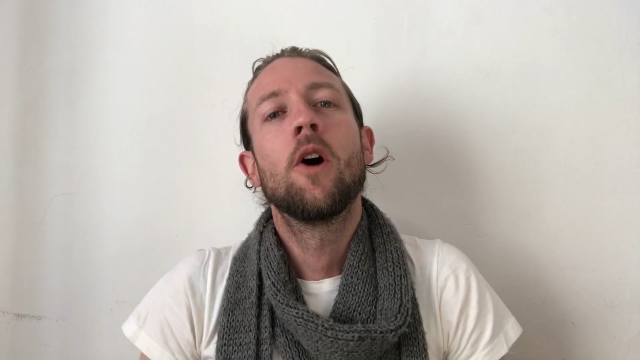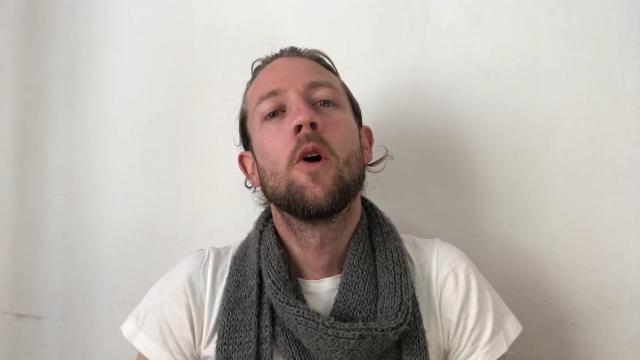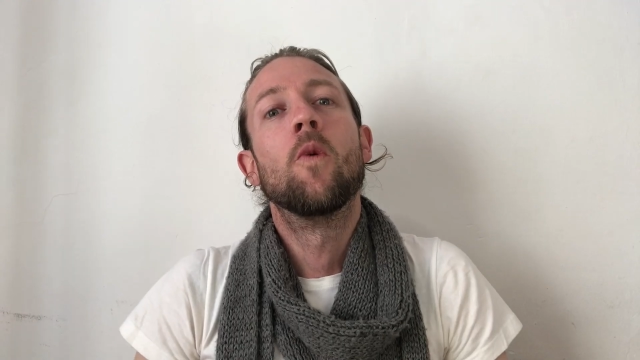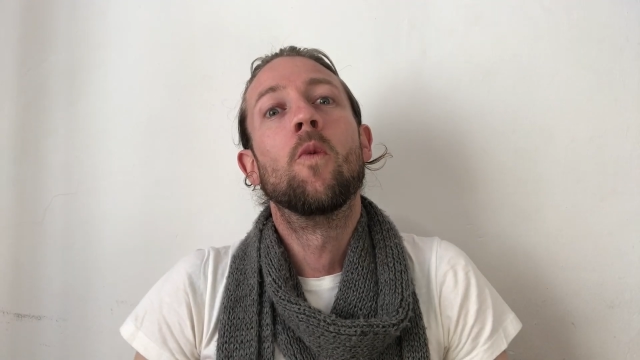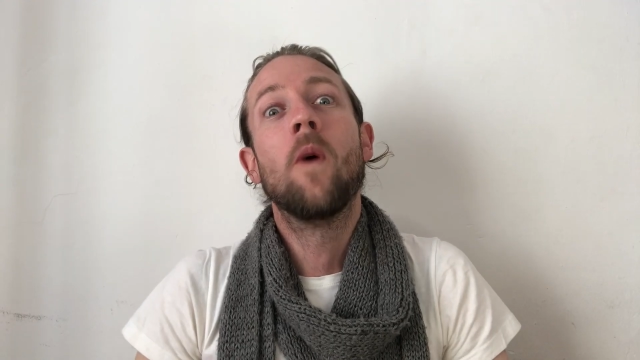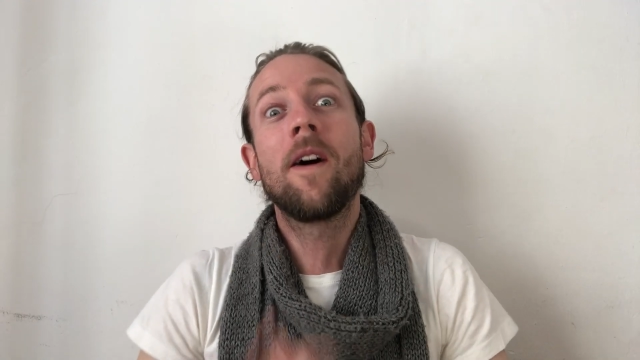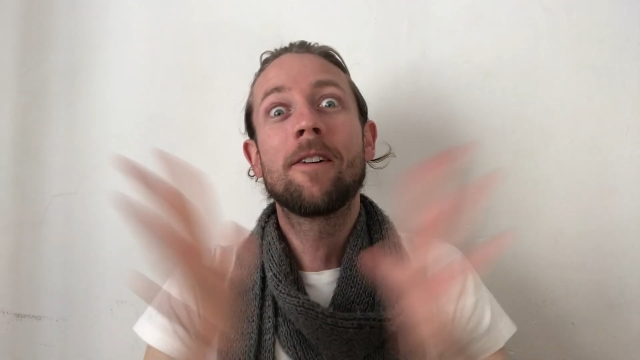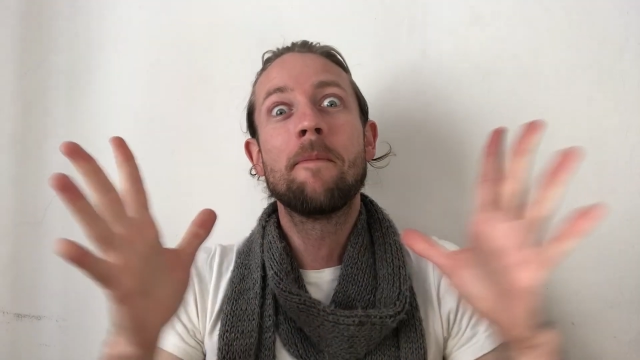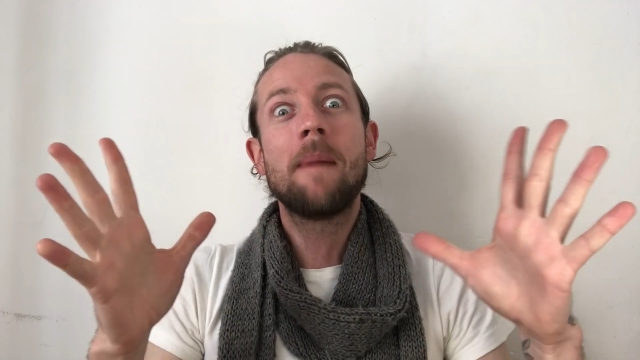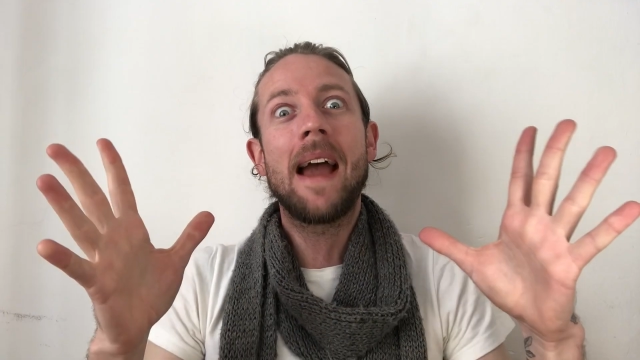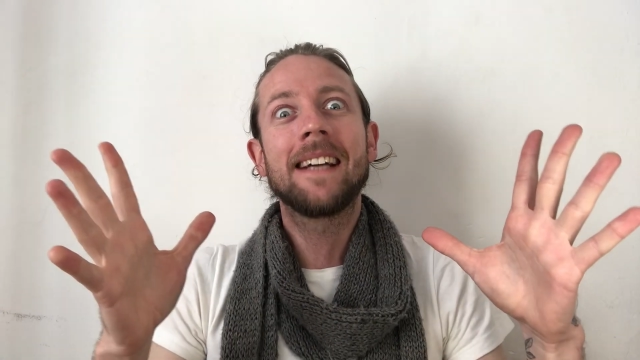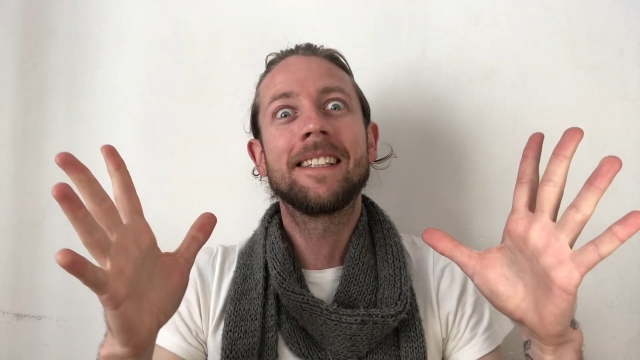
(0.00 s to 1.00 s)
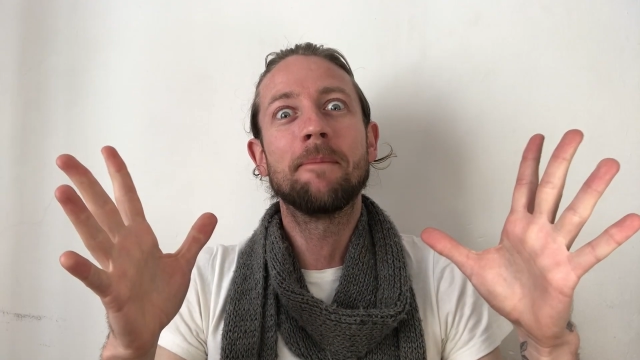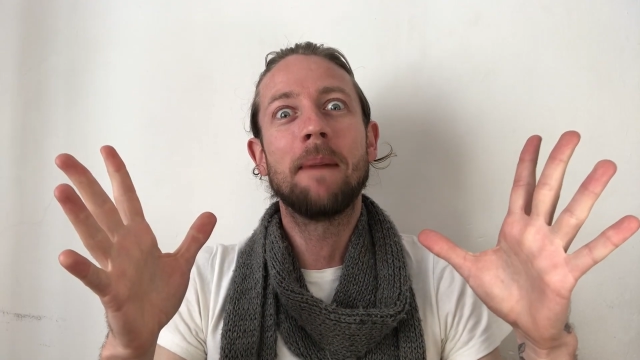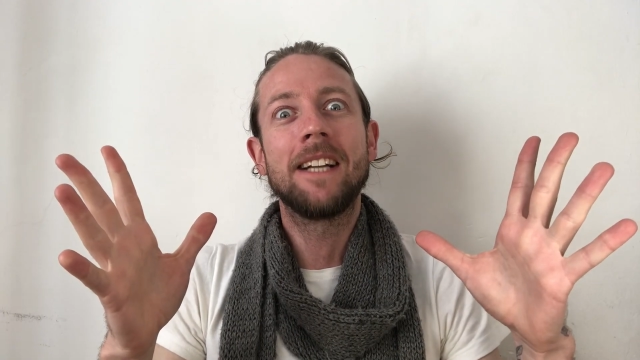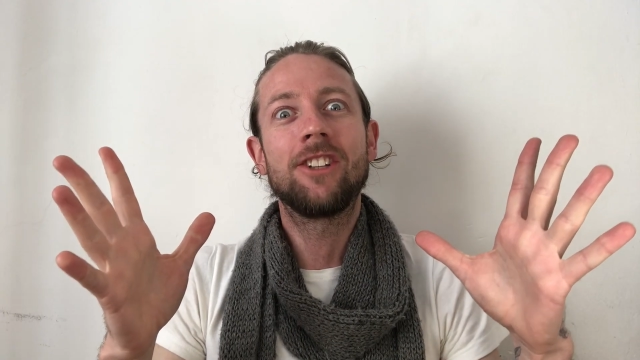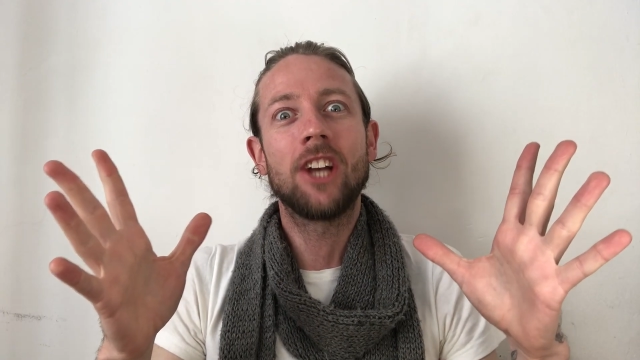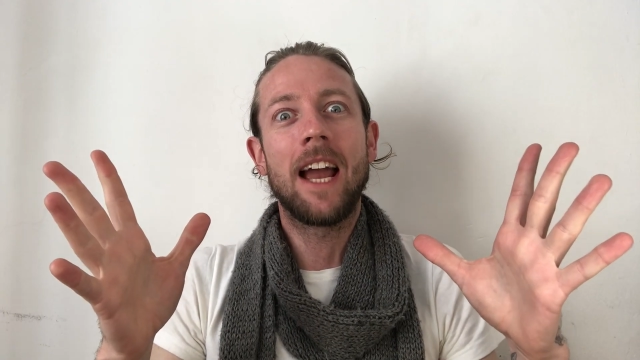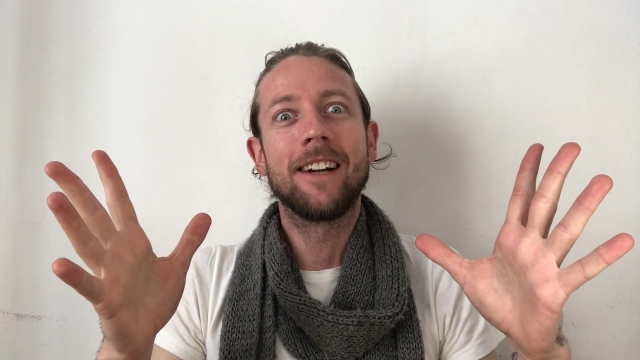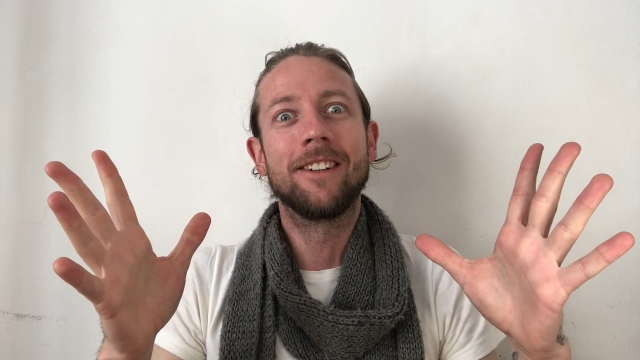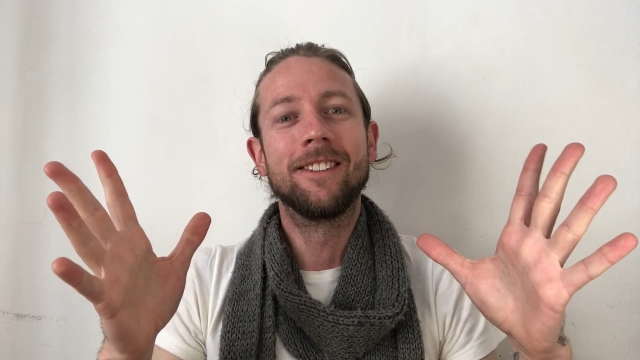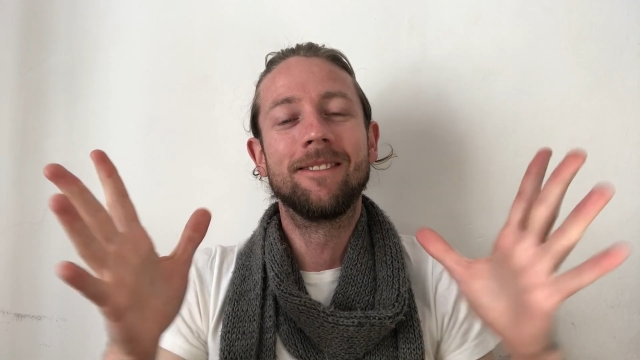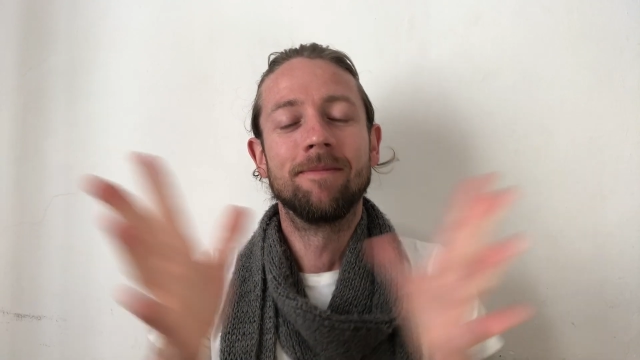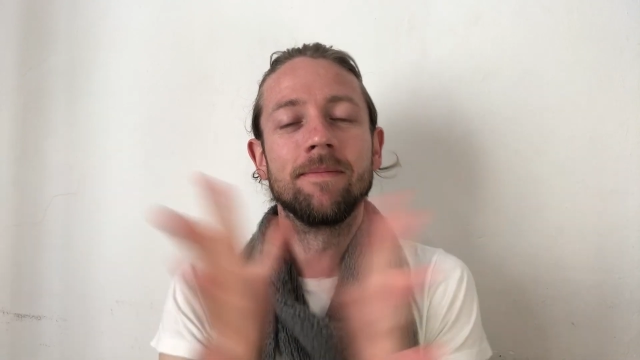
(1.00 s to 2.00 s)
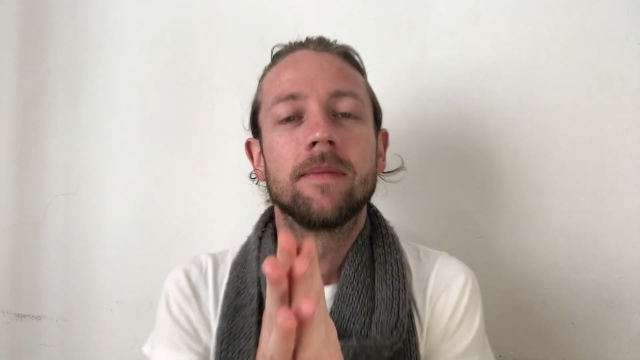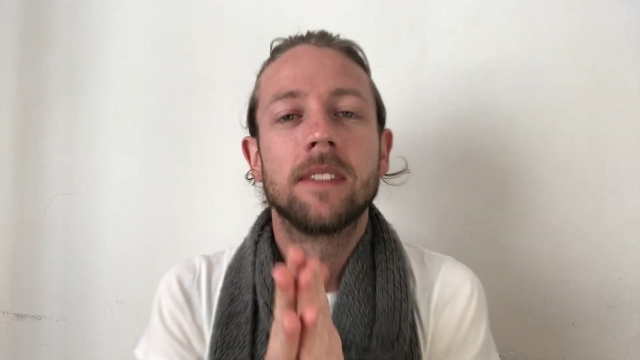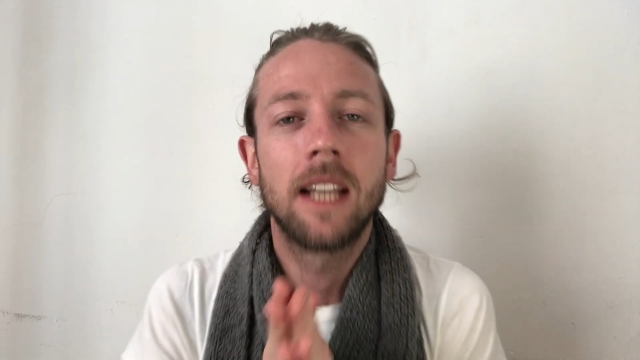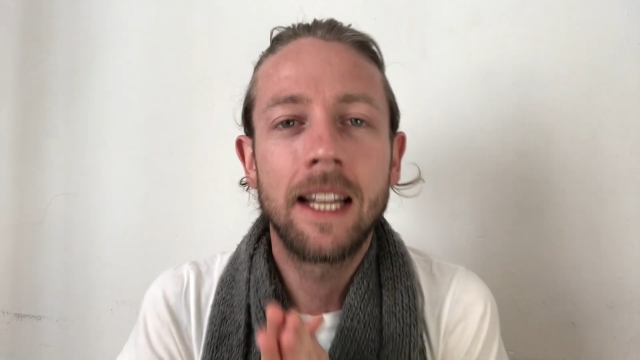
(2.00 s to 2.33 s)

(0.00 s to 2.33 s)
Welcome back to my channel. And